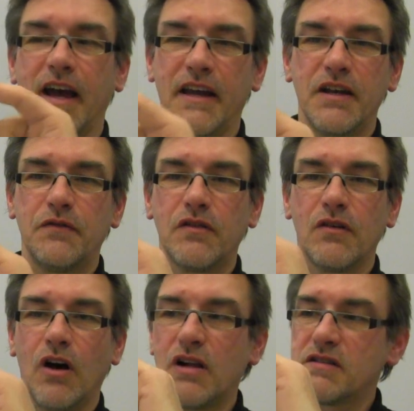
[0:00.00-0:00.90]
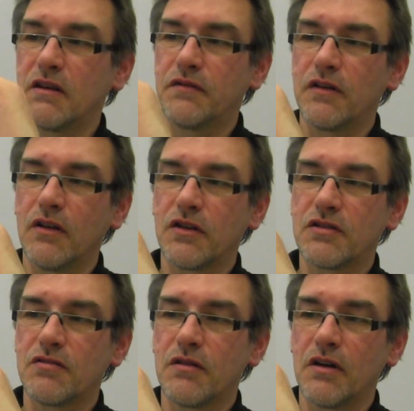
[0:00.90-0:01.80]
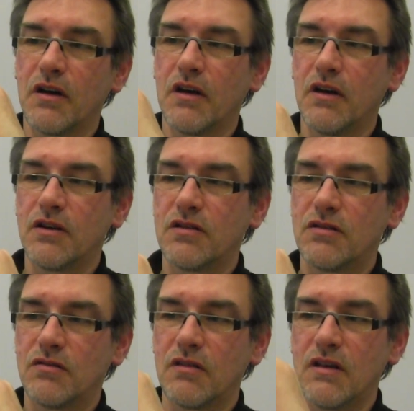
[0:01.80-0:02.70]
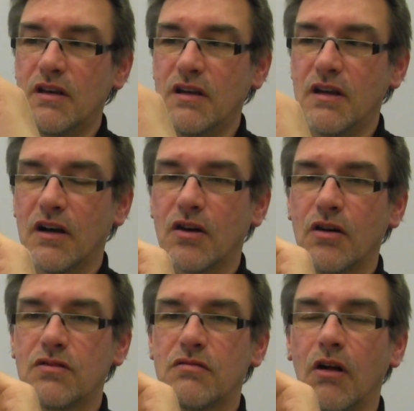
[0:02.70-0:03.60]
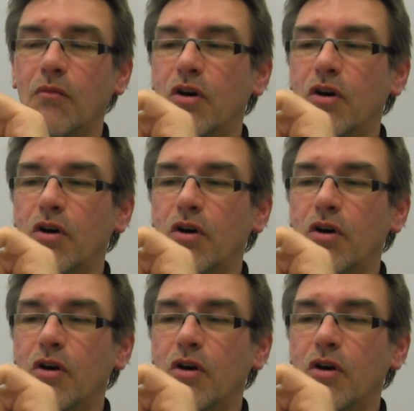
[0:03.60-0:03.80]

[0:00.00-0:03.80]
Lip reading: and if you look to the control